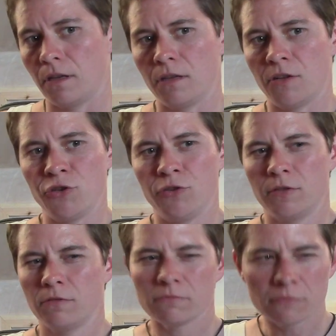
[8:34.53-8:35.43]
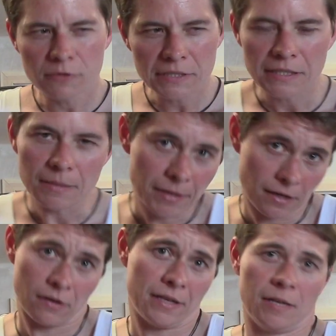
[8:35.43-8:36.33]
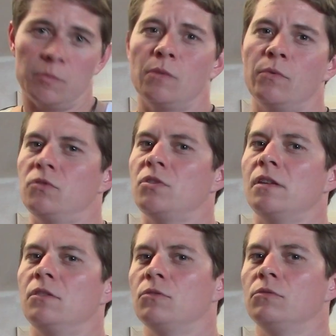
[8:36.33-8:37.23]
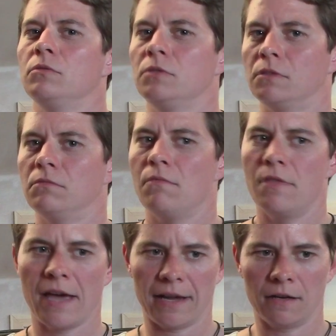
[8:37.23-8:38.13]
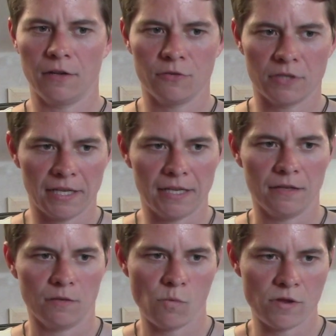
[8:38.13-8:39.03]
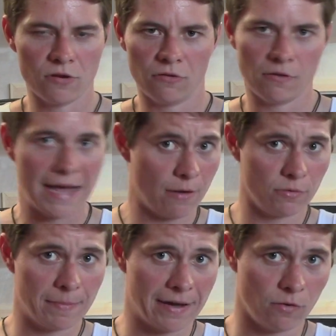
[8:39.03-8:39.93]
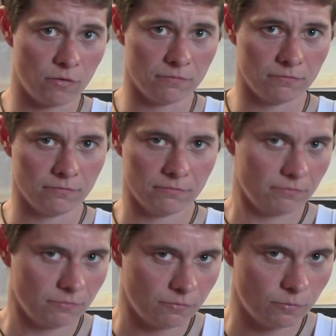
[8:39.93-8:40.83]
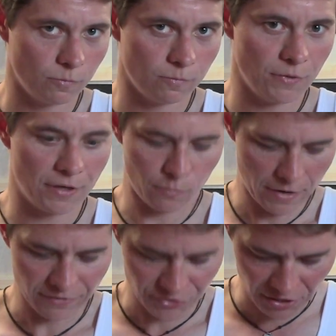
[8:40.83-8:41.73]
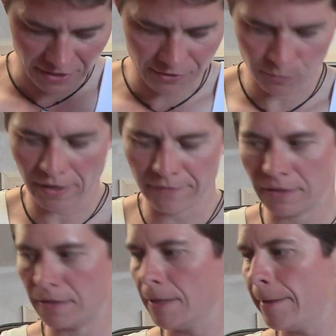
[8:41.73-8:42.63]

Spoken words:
You know, you shouldn't really be eyeing up someone's genitals that closely when you're out and about and, you know, wearing jeans, whatever.